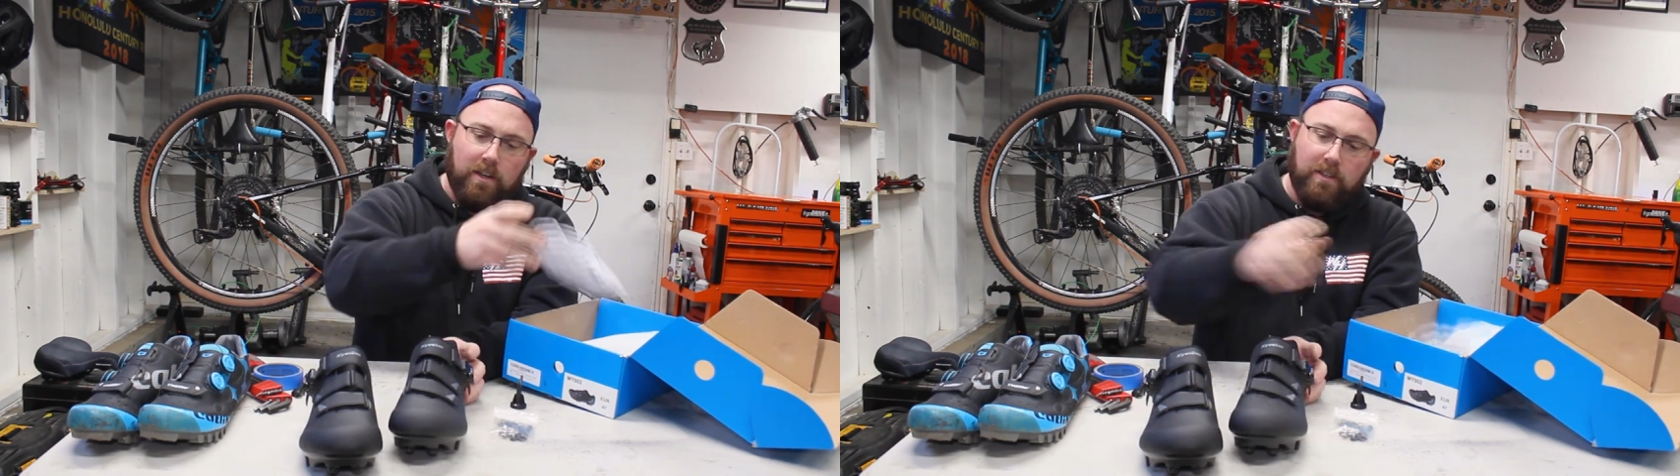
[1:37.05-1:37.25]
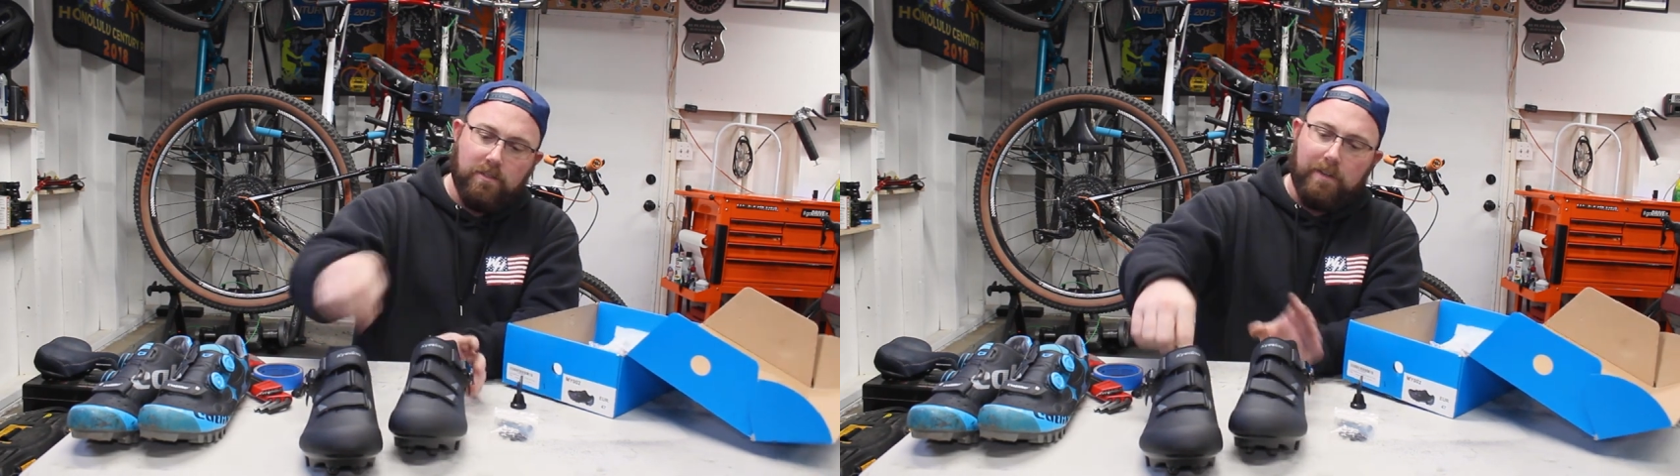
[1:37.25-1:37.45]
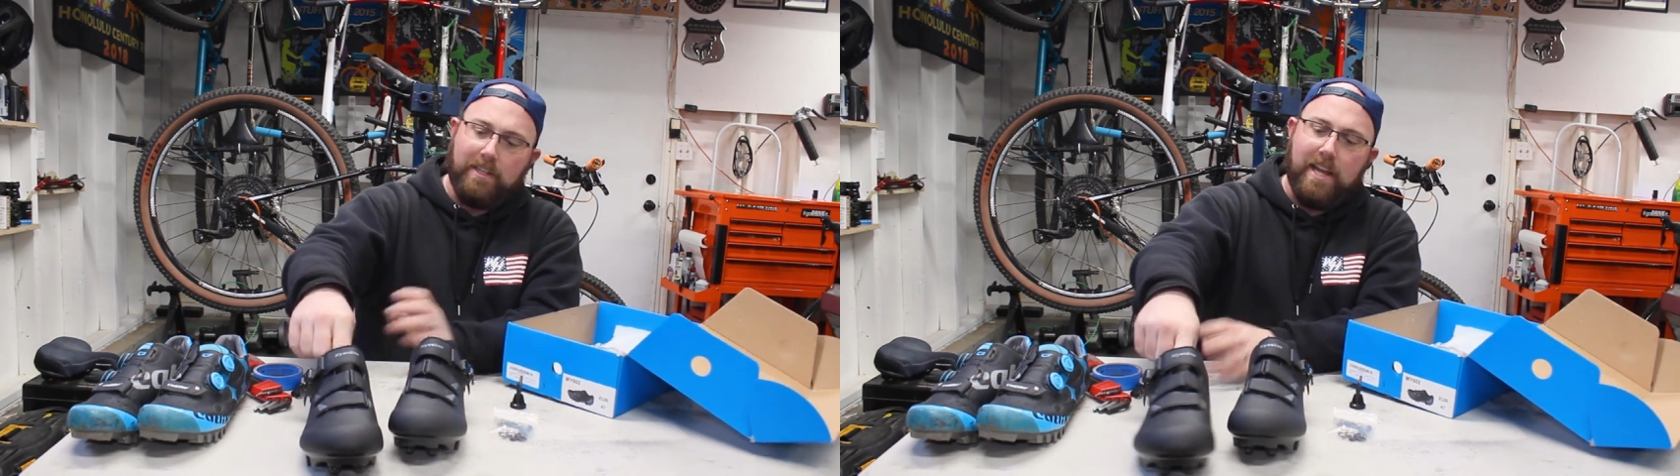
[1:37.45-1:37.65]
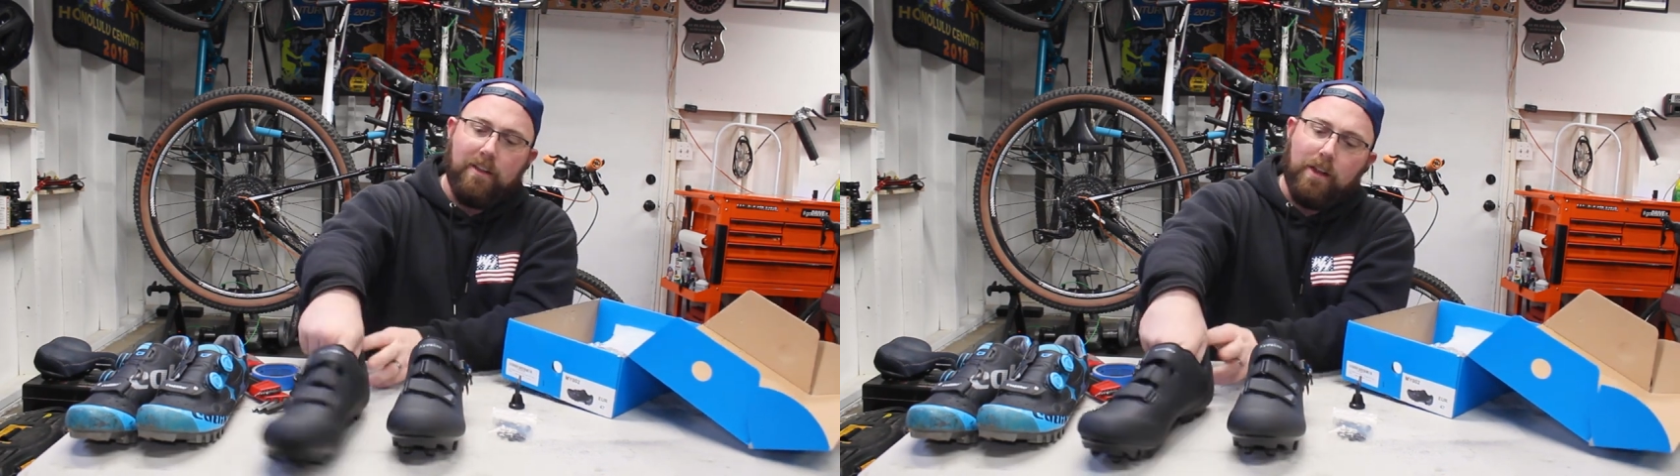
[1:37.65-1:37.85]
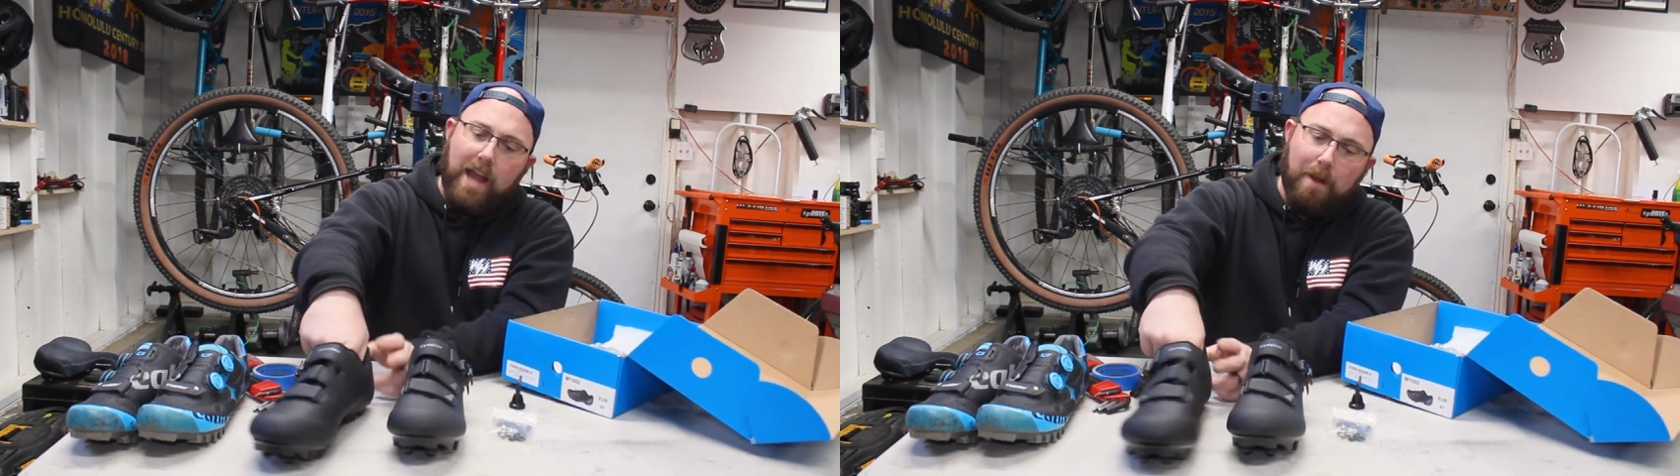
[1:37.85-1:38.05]
so we can take
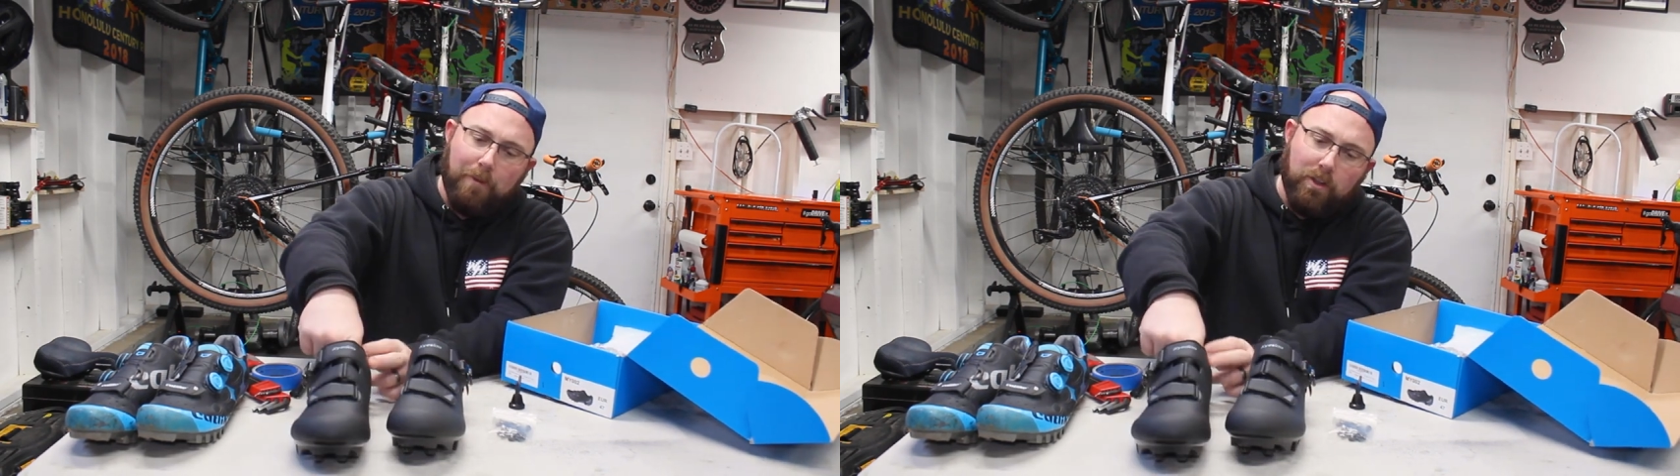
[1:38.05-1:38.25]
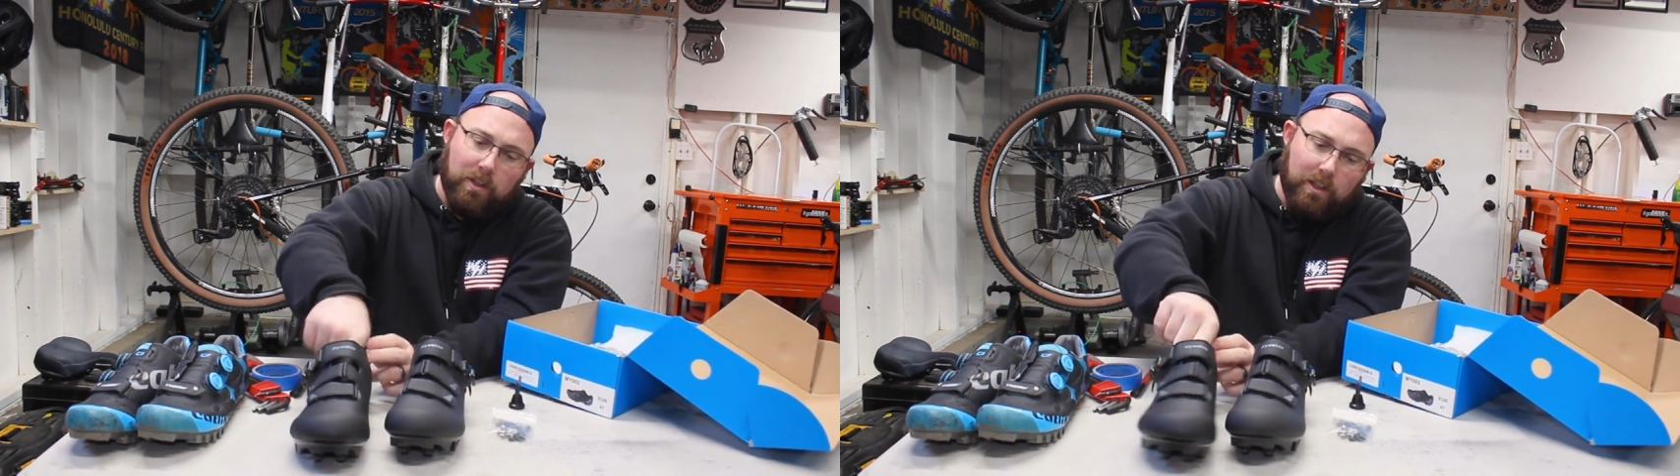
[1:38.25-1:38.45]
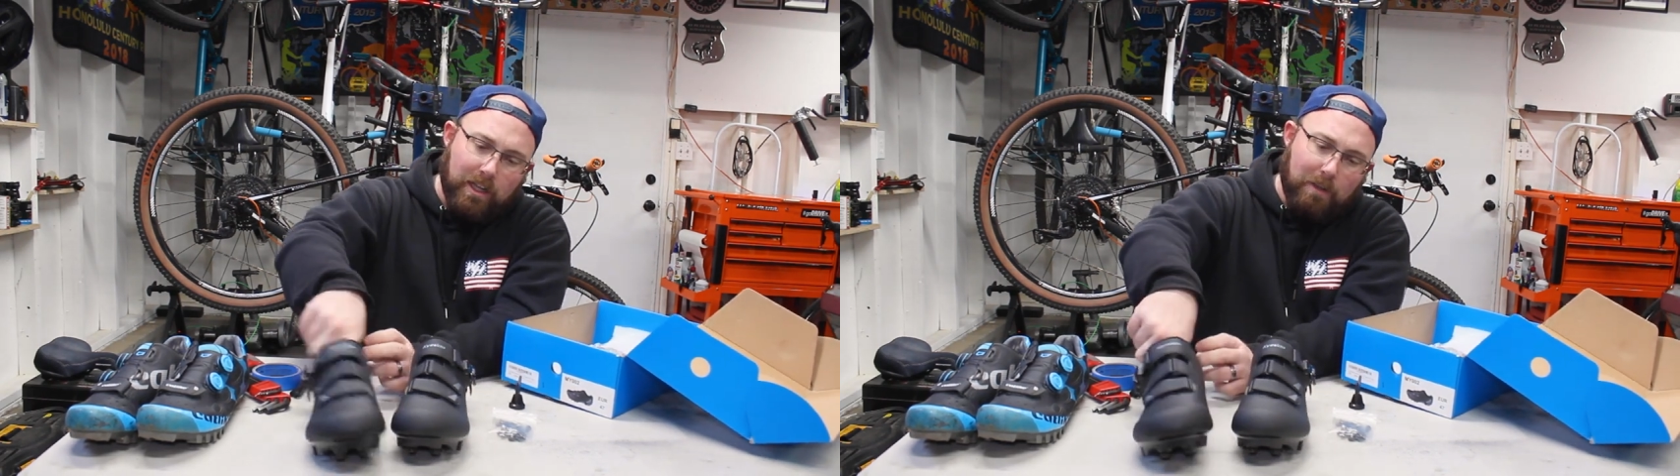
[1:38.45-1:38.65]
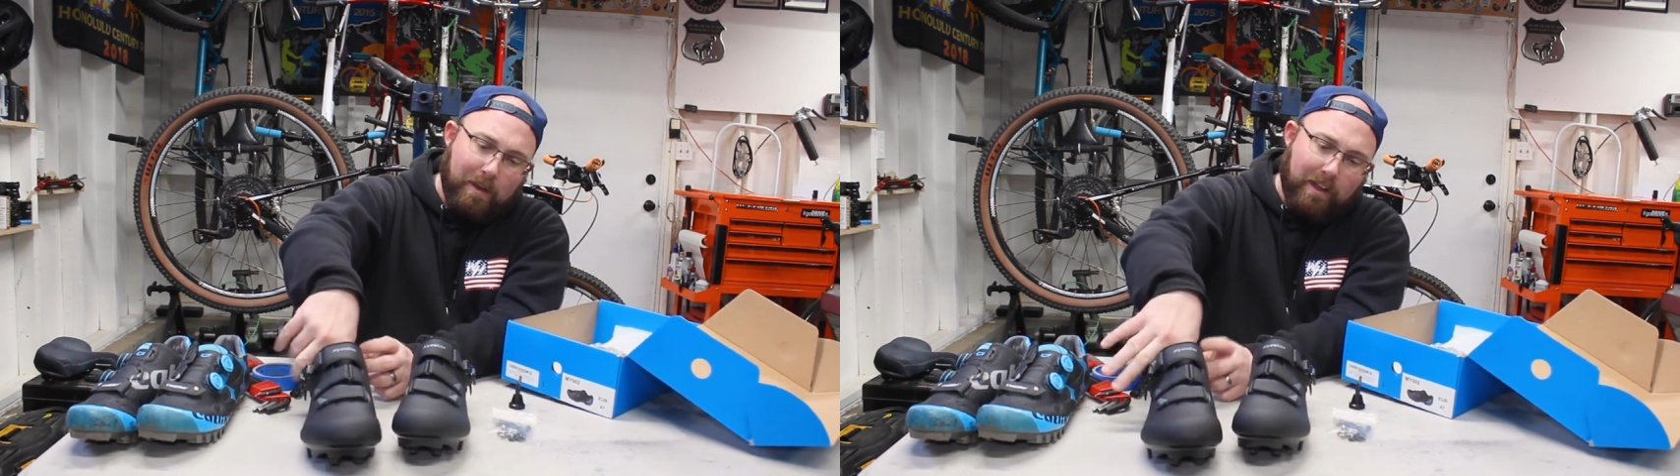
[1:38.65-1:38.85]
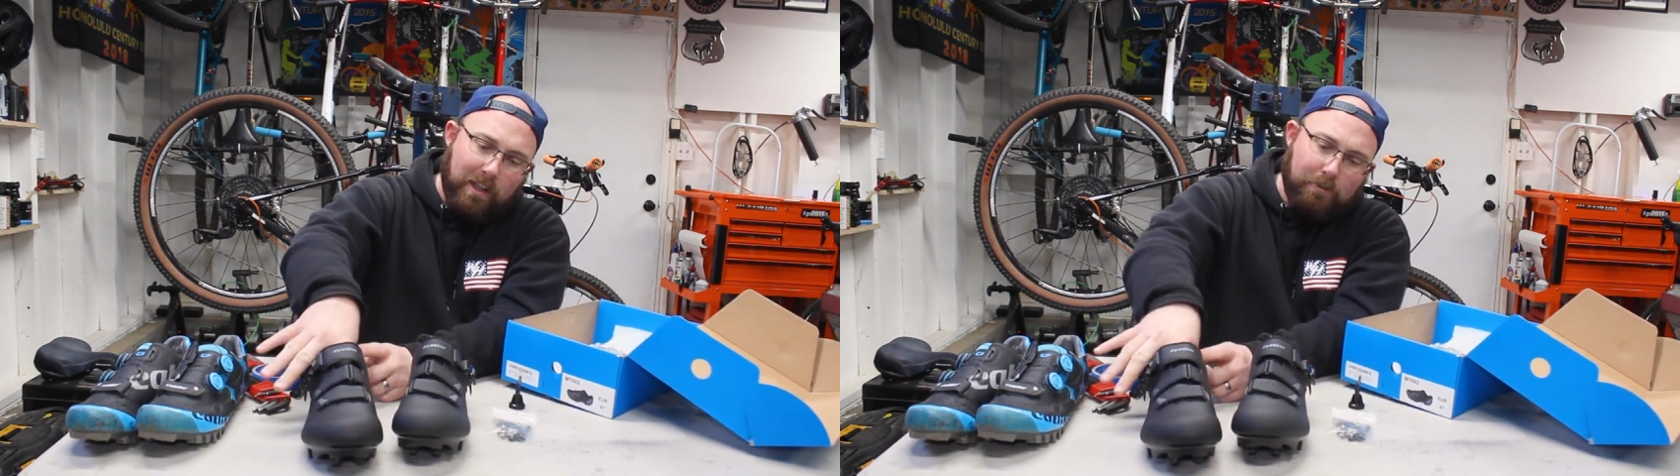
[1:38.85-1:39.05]
a look at them a little
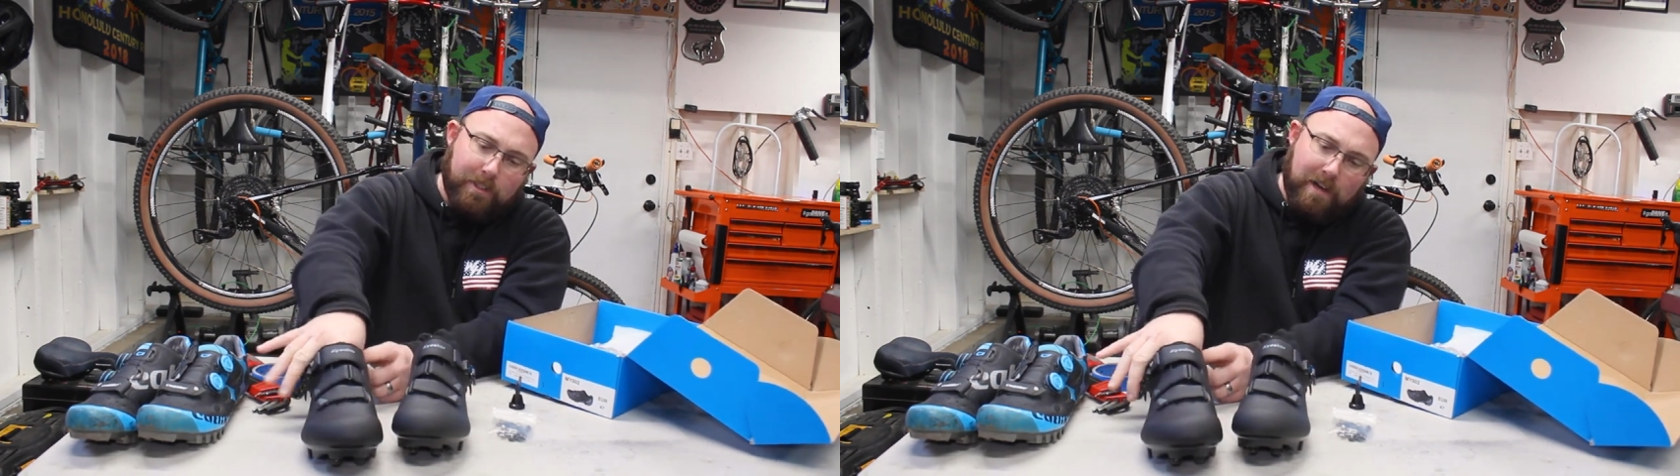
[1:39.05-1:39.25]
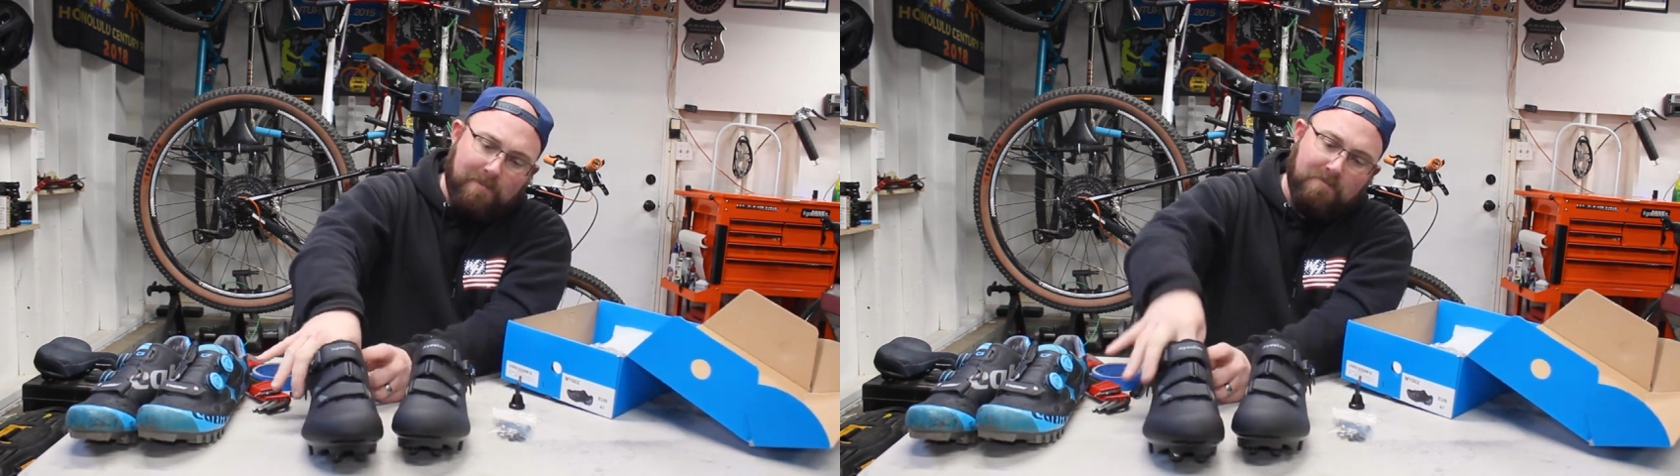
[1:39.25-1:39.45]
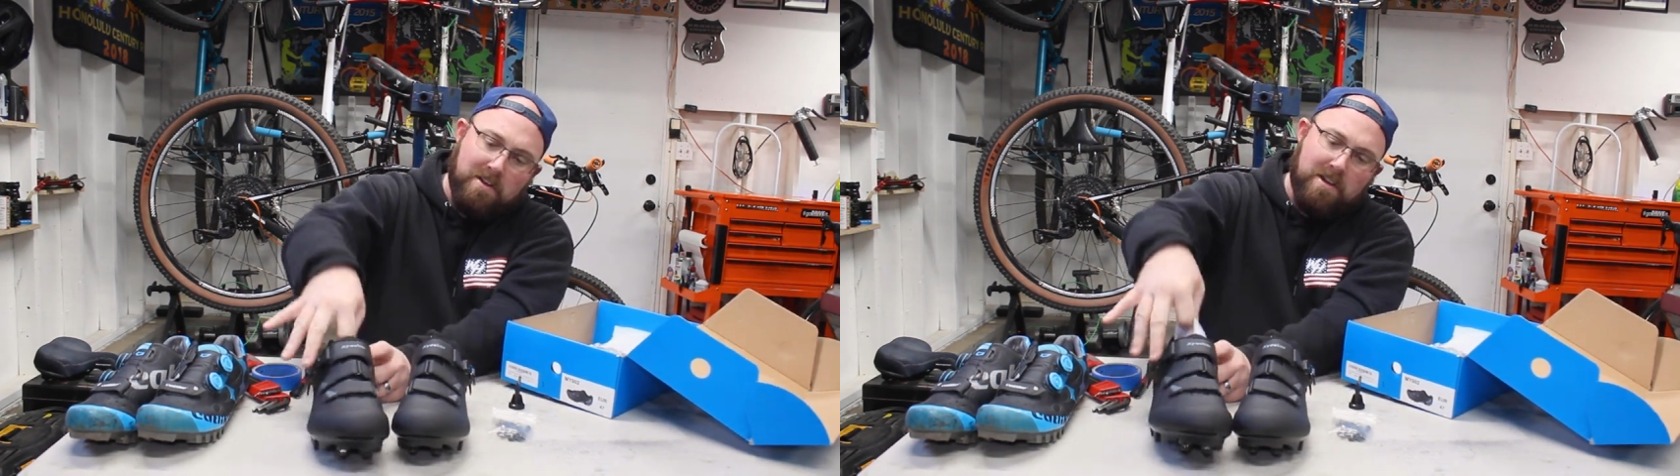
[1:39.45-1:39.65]
bit closer.